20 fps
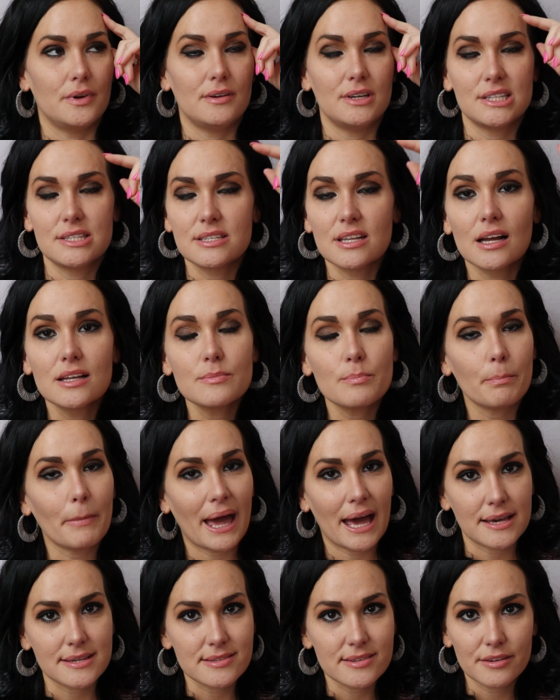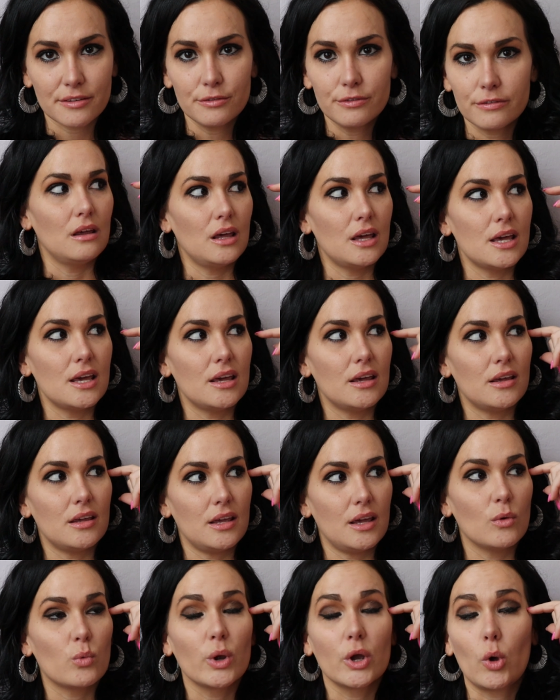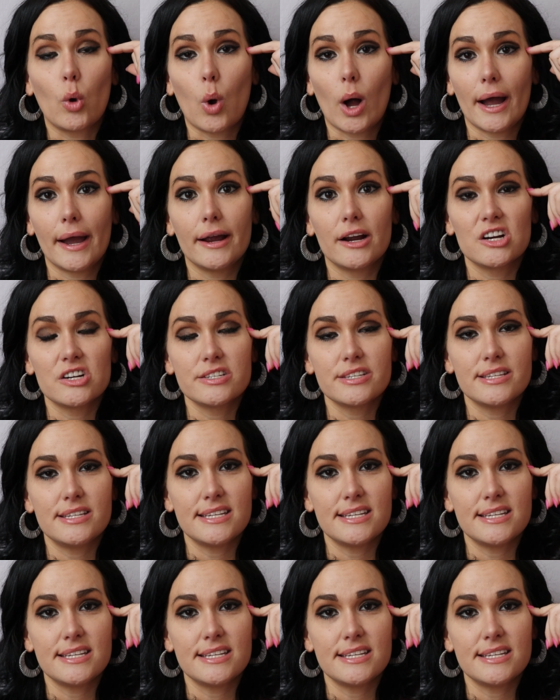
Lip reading: It's not passive. It requires